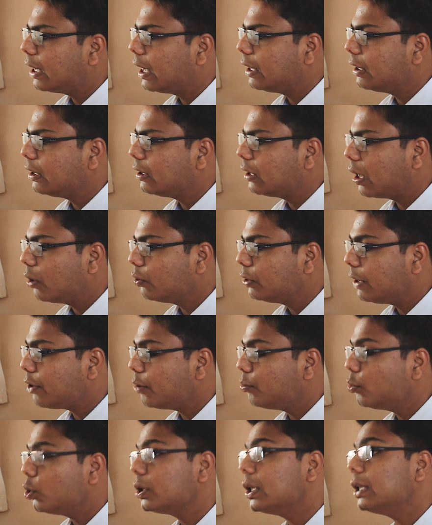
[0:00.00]
and now there
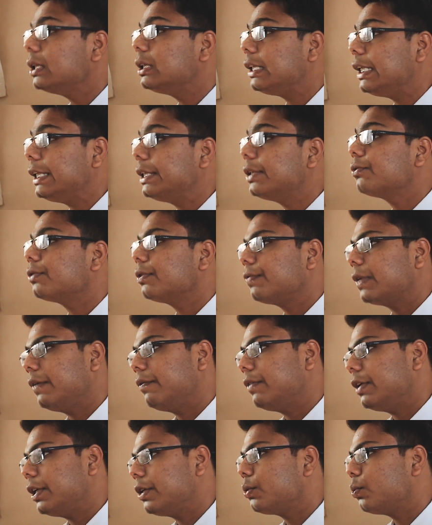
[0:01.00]
were more than 3,500
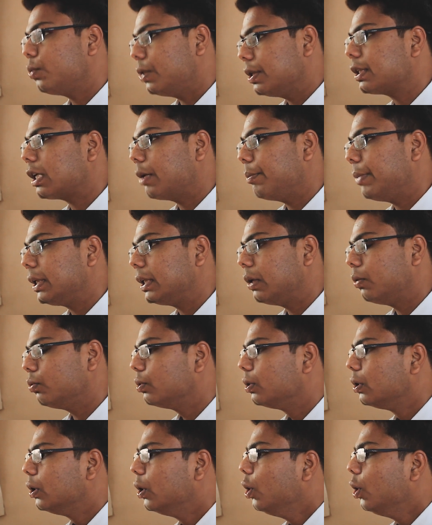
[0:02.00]
students coming down.